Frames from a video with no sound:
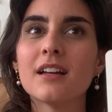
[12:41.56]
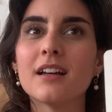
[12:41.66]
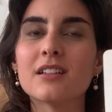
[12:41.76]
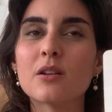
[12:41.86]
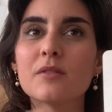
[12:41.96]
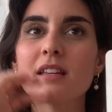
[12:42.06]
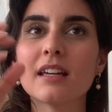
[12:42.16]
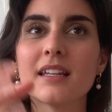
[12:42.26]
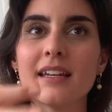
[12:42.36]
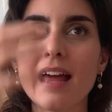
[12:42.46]
it's almost
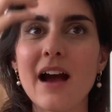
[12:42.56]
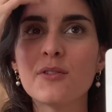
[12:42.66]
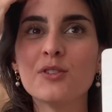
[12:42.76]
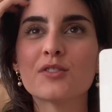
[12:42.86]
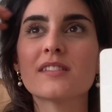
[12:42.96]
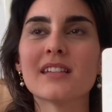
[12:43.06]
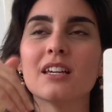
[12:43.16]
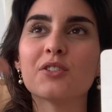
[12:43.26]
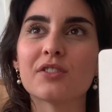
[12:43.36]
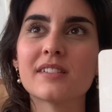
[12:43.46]
like now you're seeing
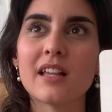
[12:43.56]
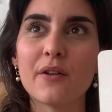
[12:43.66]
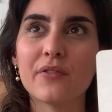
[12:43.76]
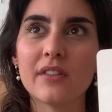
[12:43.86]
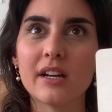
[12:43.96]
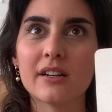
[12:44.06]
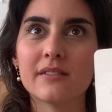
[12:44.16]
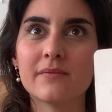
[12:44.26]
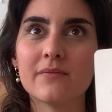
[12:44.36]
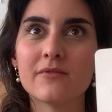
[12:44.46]
yourself there,
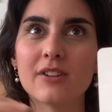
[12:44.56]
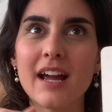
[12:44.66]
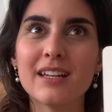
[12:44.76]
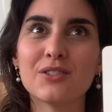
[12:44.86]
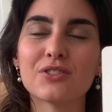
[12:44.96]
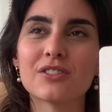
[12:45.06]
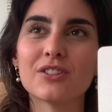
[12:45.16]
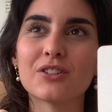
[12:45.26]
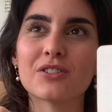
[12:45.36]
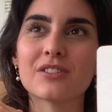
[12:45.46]
right?
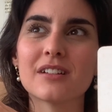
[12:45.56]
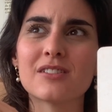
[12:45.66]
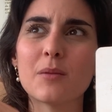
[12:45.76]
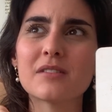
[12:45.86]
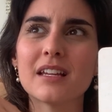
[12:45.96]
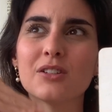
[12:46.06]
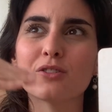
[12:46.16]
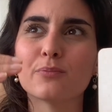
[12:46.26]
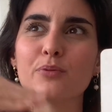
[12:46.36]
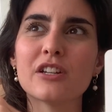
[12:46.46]
It's almost like
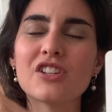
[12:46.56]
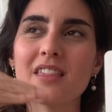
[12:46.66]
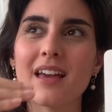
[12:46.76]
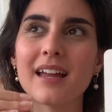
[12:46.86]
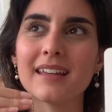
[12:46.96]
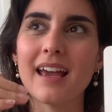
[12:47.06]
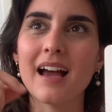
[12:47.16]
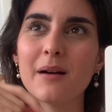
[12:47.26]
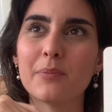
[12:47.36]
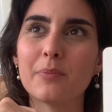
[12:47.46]
you're bridging that
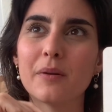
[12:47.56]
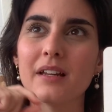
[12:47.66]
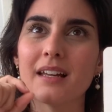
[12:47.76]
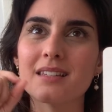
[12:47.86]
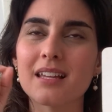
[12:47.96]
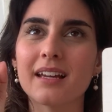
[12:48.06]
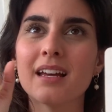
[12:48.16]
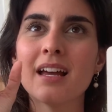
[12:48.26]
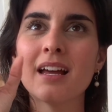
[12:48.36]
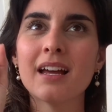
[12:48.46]
gap, but it's like
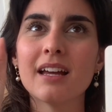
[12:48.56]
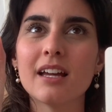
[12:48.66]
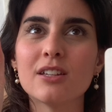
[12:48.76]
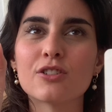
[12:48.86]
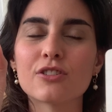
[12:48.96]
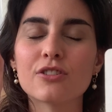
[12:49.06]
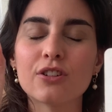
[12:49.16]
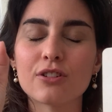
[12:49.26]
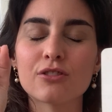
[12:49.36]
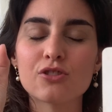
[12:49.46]

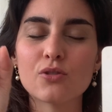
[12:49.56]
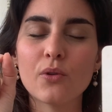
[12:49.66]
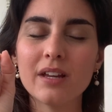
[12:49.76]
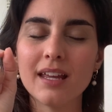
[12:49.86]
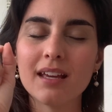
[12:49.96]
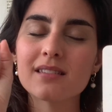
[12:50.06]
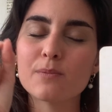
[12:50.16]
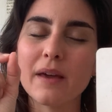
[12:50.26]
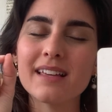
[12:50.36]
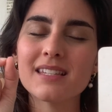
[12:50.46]
you're joining
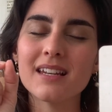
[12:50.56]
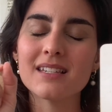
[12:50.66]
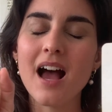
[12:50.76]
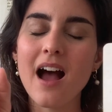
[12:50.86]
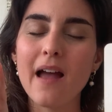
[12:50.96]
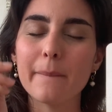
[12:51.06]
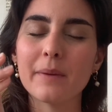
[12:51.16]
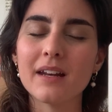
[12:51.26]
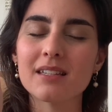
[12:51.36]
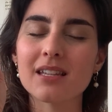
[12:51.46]
space and time,
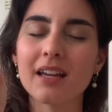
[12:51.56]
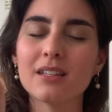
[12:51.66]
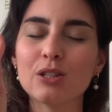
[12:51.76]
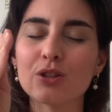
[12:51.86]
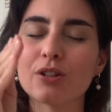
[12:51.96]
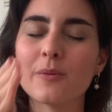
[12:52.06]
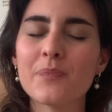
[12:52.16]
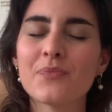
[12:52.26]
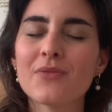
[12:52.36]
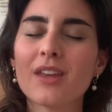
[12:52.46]
but it's like you're
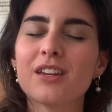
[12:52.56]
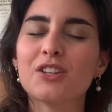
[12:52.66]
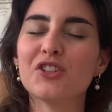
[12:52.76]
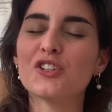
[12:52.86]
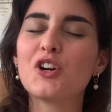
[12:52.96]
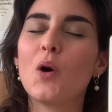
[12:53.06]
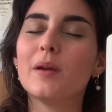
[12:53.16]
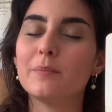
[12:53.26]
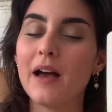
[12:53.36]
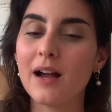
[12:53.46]

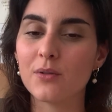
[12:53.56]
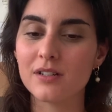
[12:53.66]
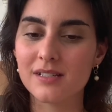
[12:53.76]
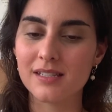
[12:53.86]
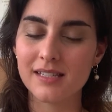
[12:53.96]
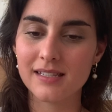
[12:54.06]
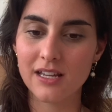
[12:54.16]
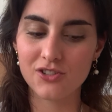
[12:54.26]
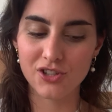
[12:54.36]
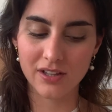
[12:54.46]
going backwards,
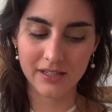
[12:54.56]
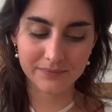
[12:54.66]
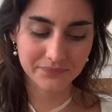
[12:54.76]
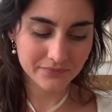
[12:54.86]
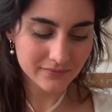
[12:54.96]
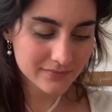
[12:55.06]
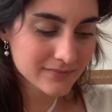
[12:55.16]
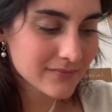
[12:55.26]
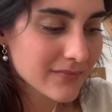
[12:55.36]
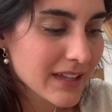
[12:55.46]
essentially.
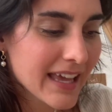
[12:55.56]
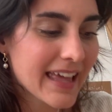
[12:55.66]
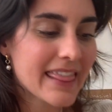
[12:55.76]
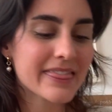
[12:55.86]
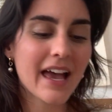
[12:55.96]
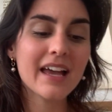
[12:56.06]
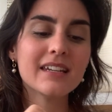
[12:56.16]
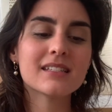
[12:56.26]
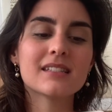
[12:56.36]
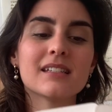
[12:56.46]
And that
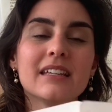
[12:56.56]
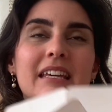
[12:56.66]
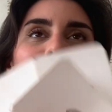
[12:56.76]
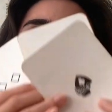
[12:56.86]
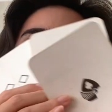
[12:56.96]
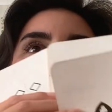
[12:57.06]
is giving